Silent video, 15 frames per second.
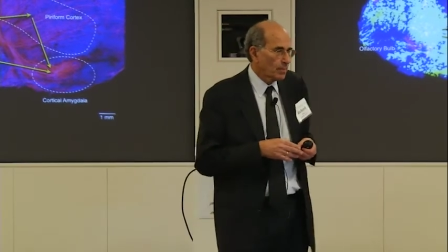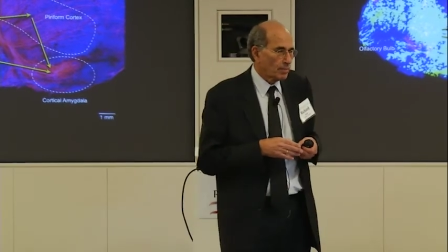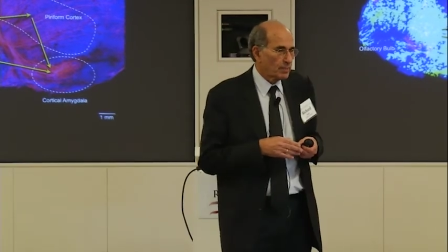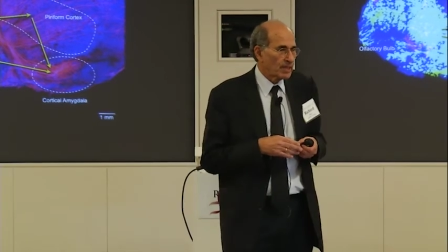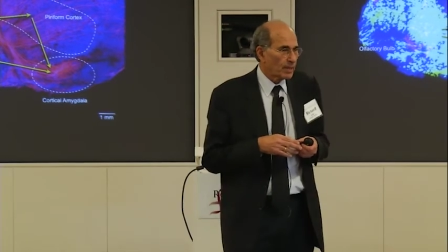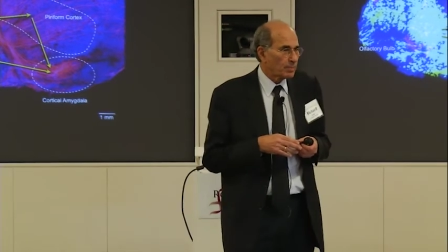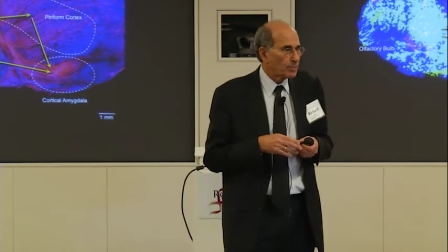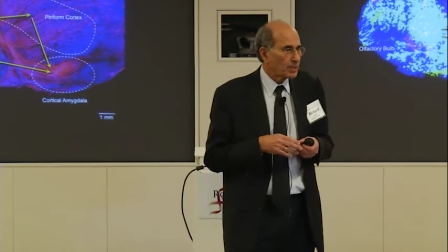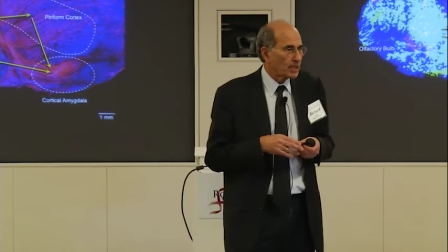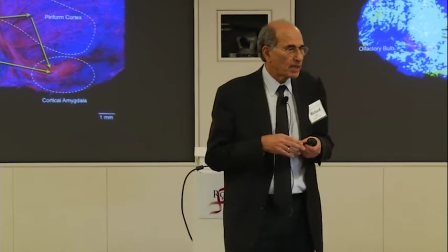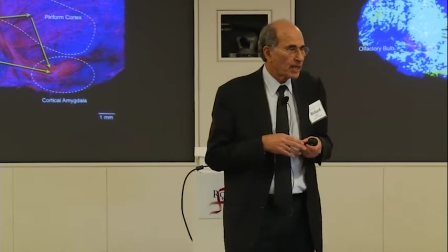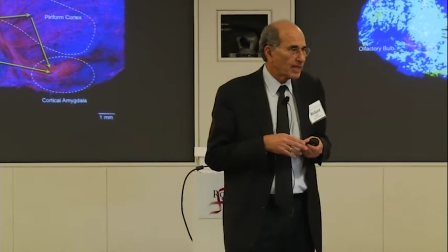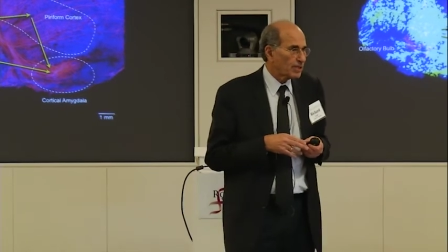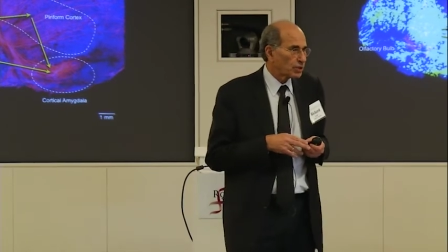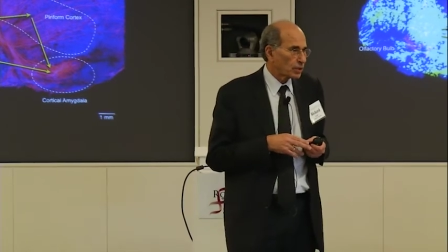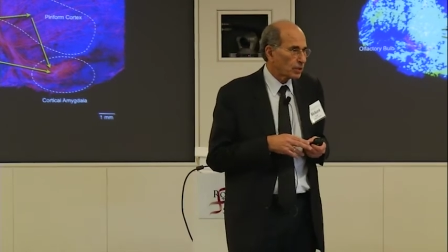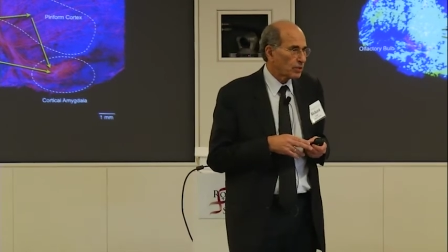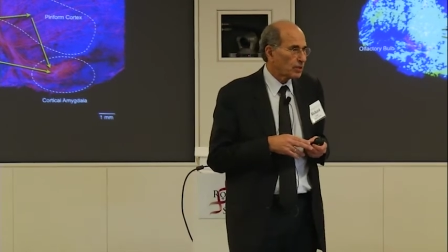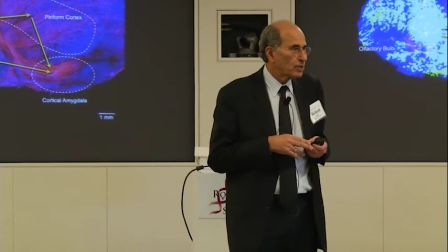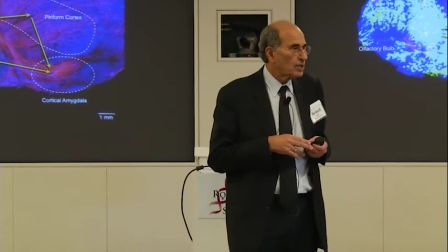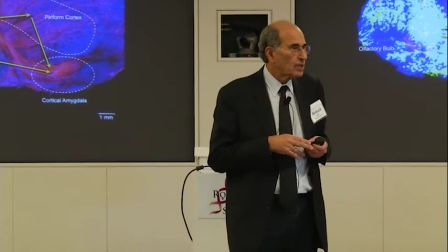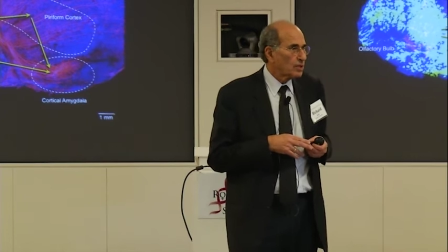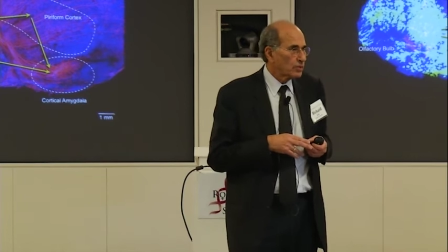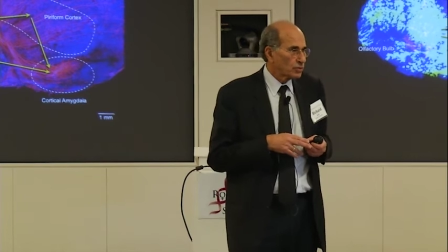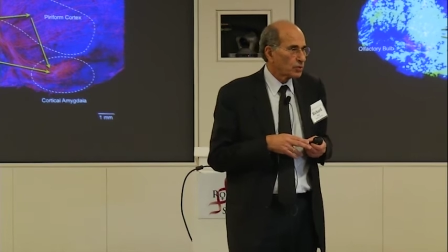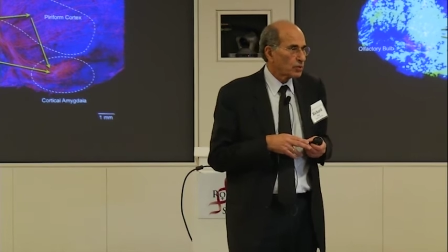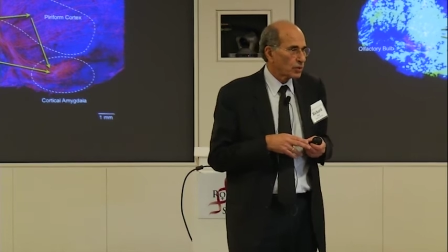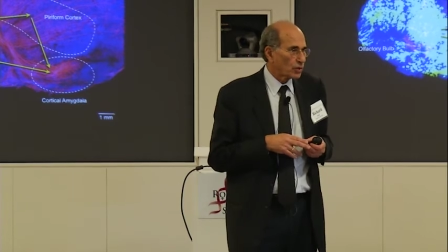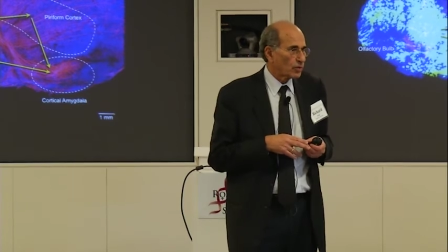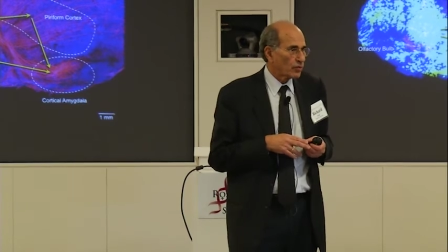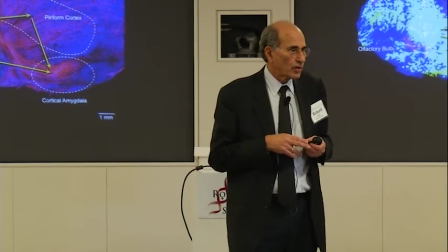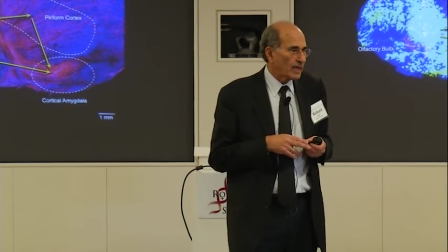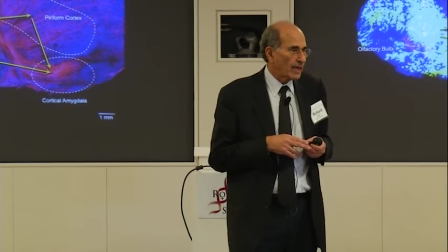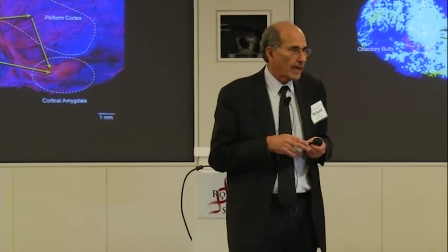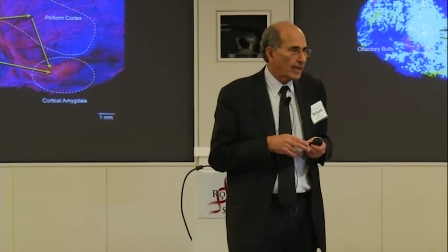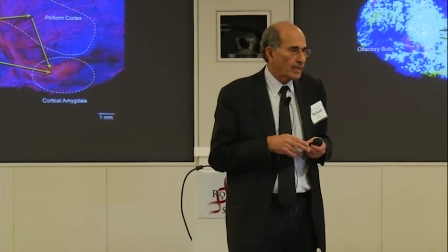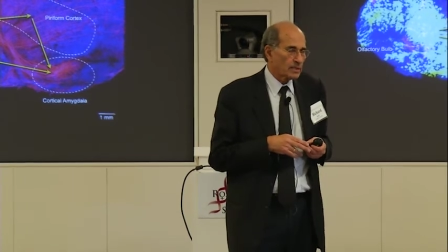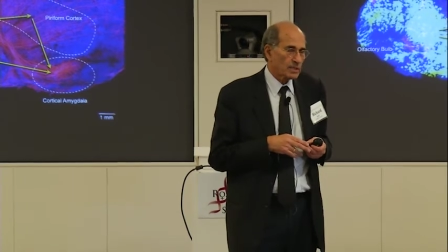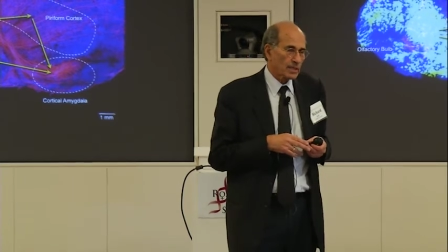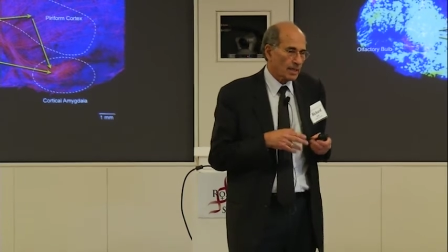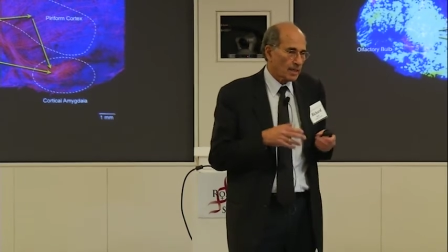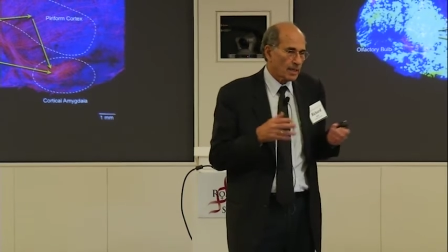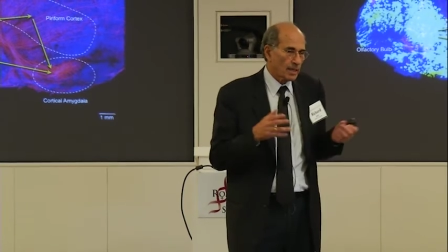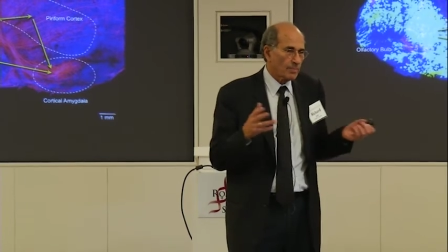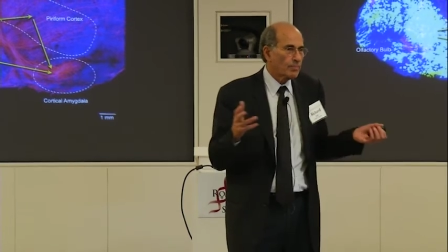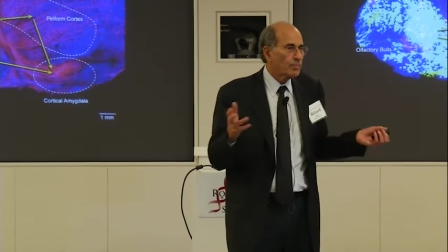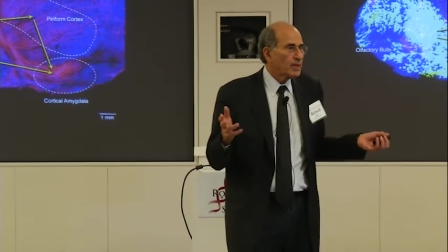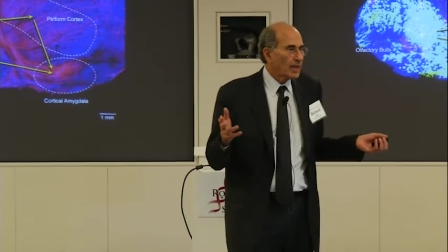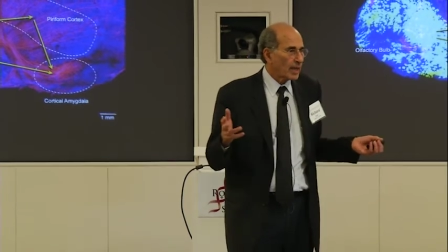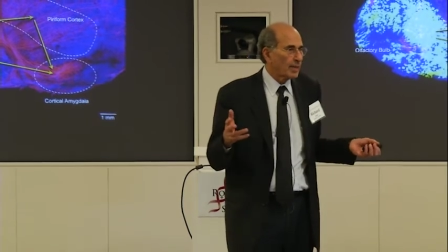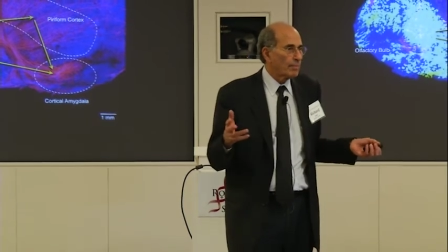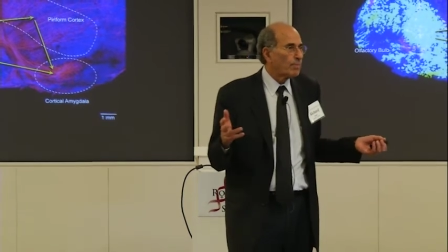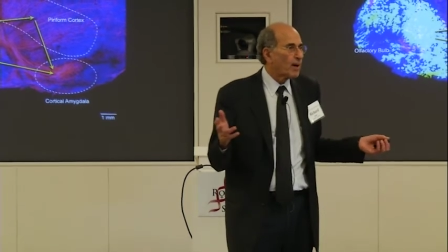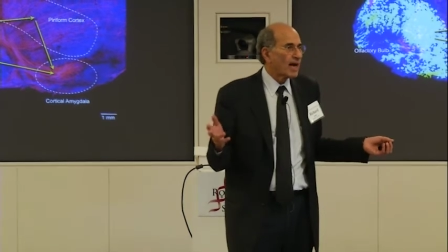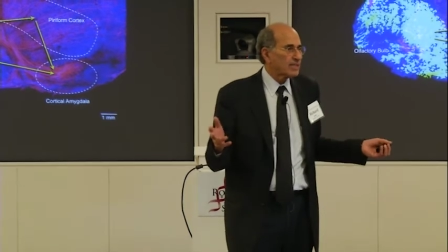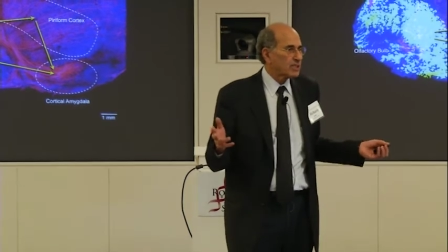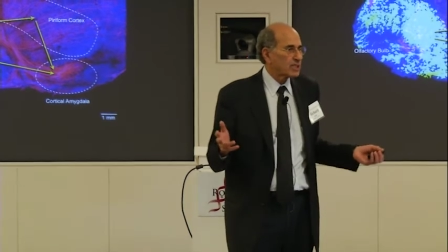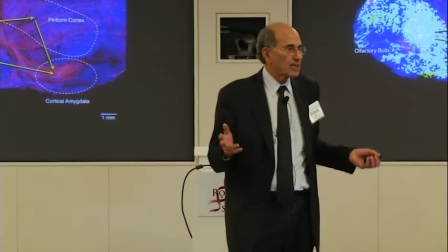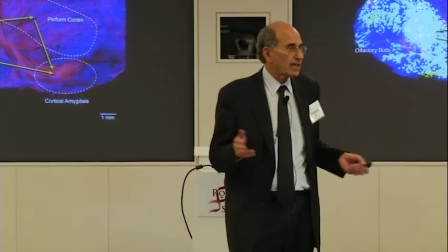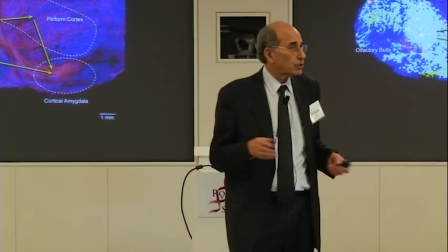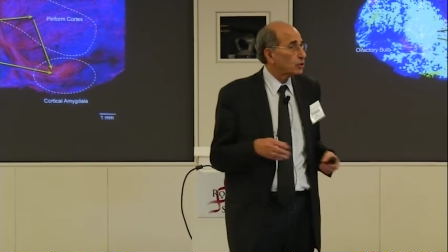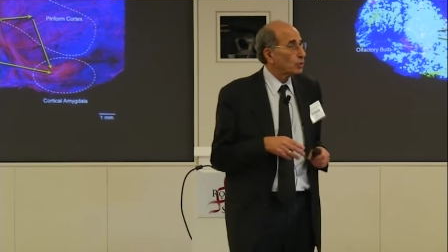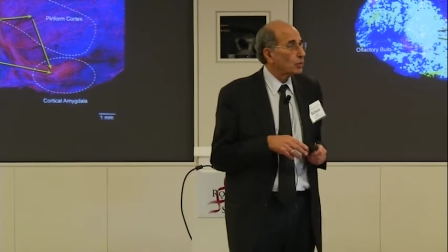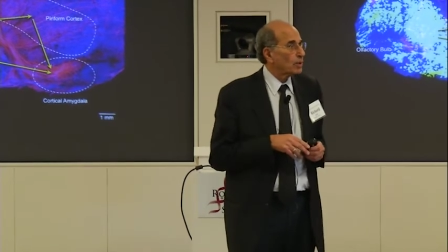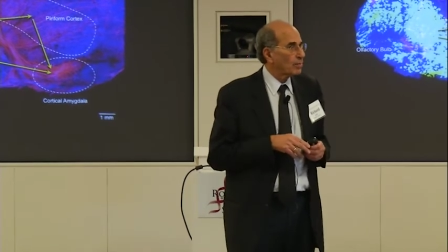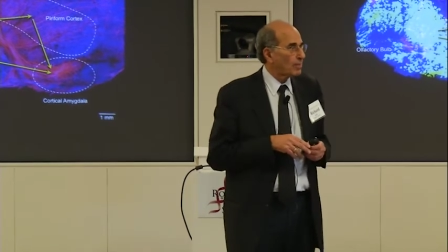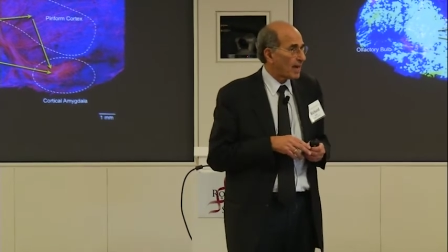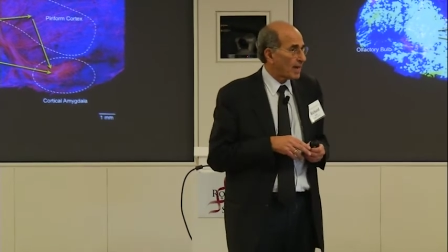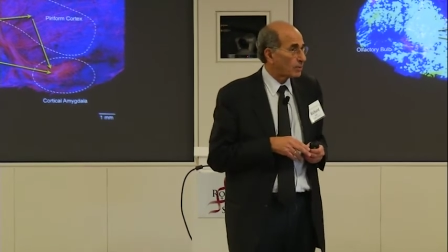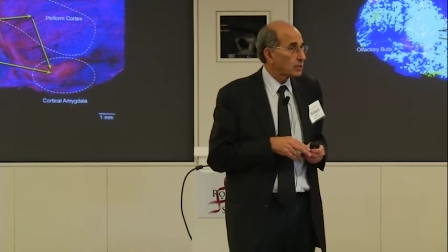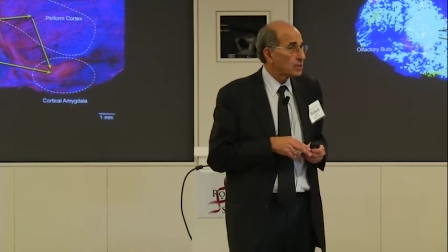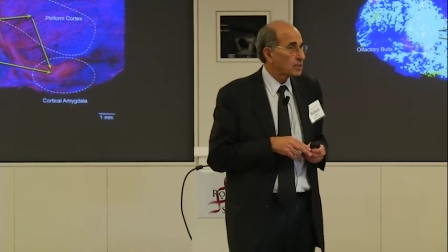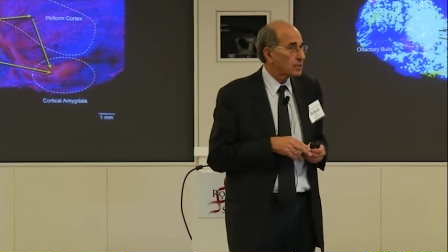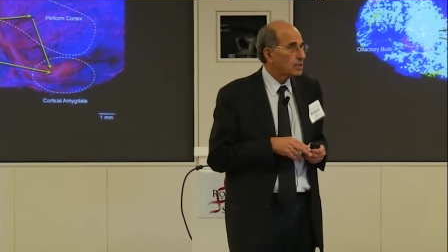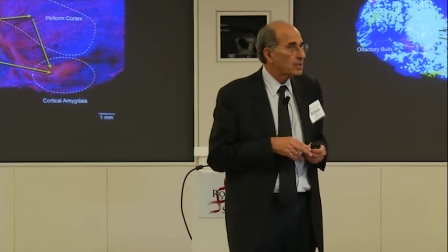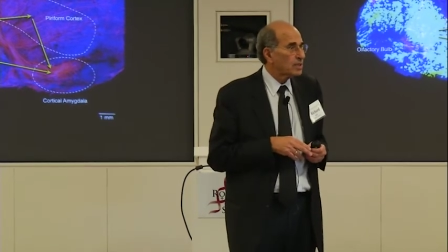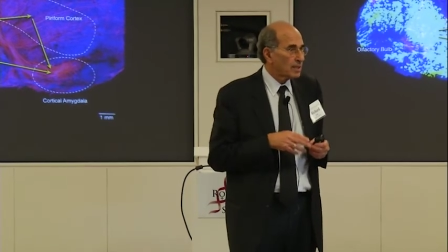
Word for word: manipulation, to create um, a bisexual mouse,